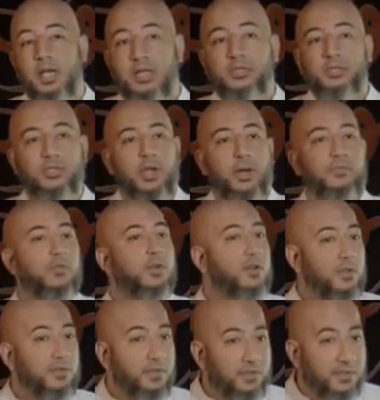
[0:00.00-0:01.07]
stop for
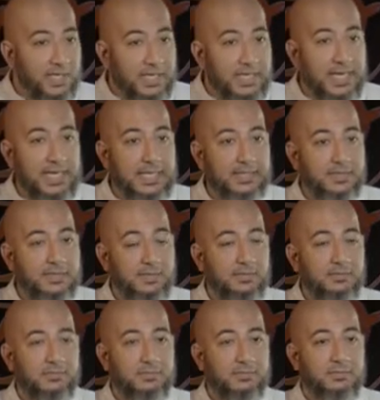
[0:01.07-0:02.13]
another 3 days,
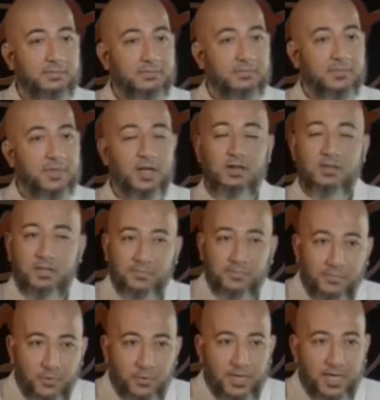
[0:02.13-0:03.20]
another 4